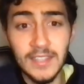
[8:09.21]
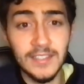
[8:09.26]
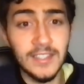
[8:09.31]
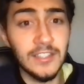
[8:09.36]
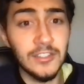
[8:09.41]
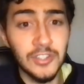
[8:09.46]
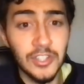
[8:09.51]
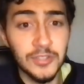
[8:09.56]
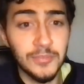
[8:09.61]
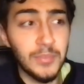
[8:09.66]

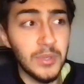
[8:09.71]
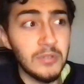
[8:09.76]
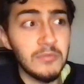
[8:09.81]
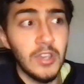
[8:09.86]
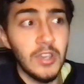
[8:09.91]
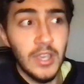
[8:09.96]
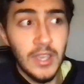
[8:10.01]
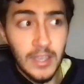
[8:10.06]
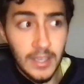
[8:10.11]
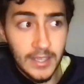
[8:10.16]
He's just been
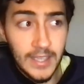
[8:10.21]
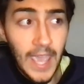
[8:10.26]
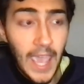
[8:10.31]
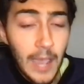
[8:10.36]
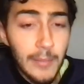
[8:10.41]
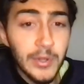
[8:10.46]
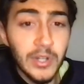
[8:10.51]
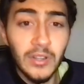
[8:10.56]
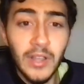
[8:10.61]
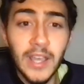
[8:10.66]

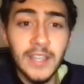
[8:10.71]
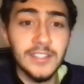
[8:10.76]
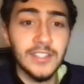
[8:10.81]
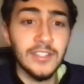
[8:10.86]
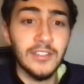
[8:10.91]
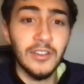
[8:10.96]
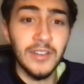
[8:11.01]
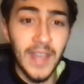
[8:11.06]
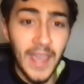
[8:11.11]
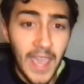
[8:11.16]
capitalizing
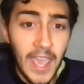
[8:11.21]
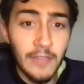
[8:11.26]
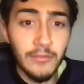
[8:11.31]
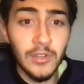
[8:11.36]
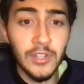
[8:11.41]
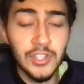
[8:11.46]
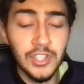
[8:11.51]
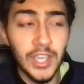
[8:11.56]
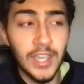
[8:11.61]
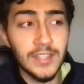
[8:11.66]
on every
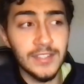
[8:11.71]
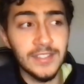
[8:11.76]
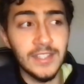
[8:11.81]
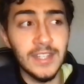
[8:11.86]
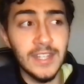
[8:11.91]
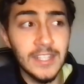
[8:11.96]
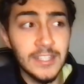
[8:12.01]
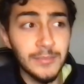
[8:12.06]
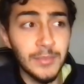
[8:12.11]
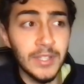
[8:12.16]
chance that
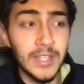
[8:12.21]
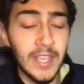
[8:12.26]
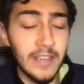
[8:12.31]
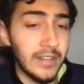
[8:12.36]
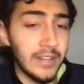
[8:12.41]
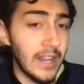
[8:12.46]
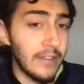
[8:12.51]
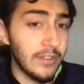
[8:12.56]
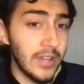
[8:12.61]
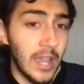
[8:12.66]
he's been
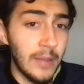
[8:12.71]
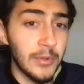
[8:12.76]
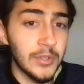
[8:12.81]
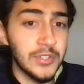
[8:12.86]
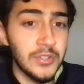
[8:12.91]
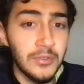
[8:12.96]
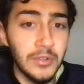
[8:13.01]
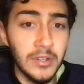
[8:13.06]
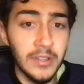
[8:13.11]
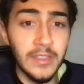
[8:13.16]
given, every
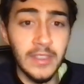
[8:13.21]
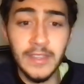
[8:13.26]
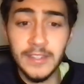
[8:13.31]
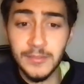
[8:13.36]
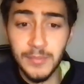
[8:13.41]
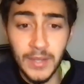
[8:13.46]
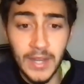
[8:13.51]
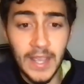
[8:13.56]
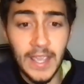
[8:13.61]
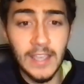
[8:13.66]
opportunity that's
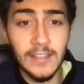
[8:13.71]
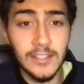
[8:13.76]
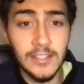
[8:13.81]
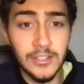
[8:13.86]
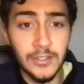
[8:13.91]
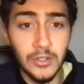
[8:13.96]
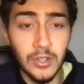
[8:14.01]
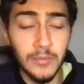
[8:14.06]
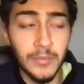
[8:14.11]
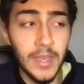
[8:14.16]
been handed
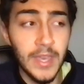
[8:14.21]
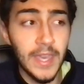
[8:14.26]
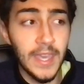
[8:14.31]
to him.